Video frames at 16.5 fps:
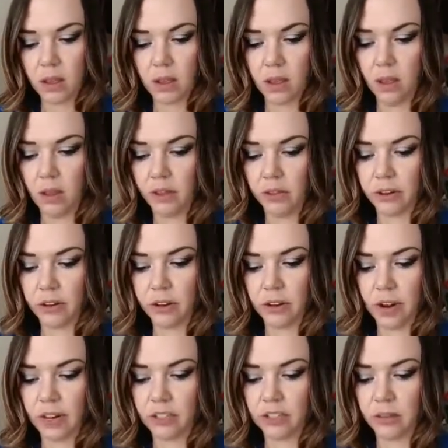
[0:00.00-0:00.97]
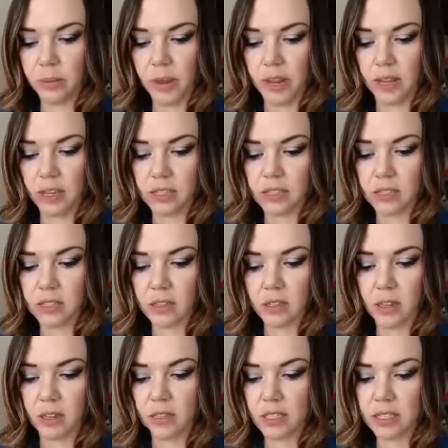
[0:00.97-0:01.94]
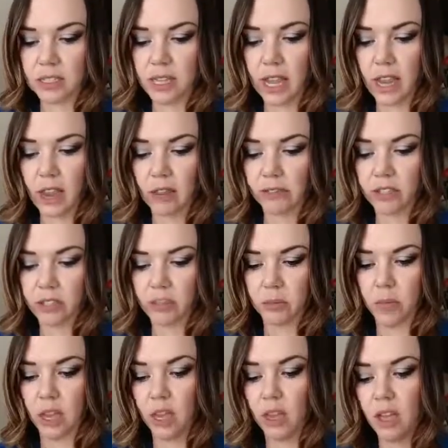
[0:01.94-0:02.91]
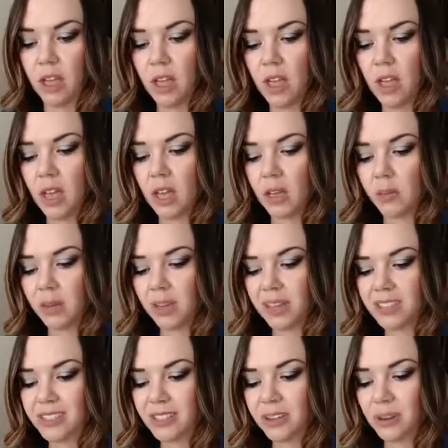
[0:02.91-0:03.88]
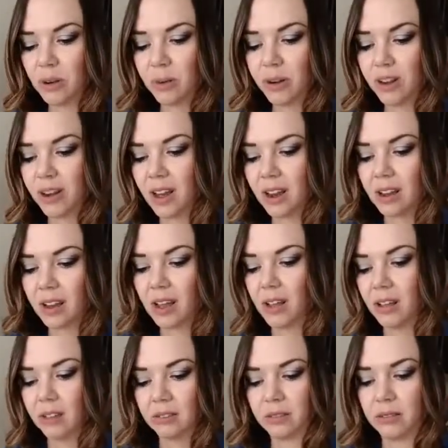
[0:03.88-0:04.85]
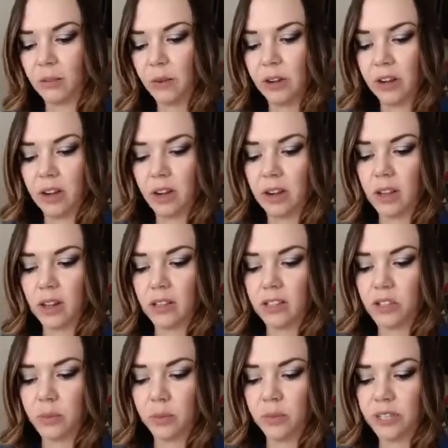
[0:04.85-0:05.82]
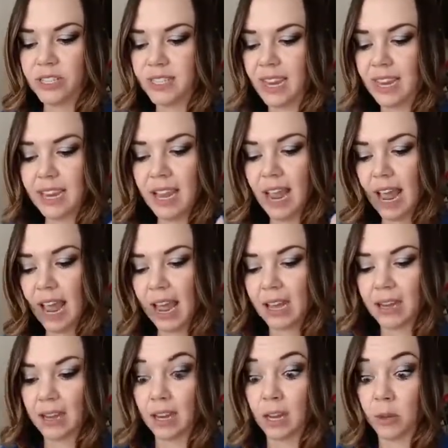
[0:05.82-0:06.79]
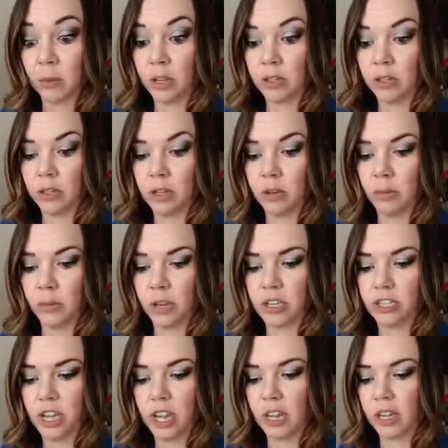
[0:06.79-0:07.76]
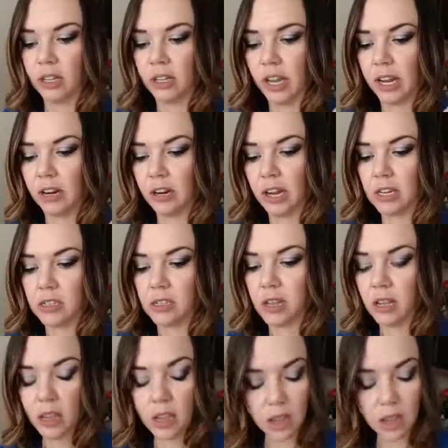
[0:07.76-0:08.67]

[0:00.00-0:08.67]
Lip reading: Oh, the corrector pen is, oh, saves me, because you know we're not all super steady handed. I mean, look at me shaking like crazy.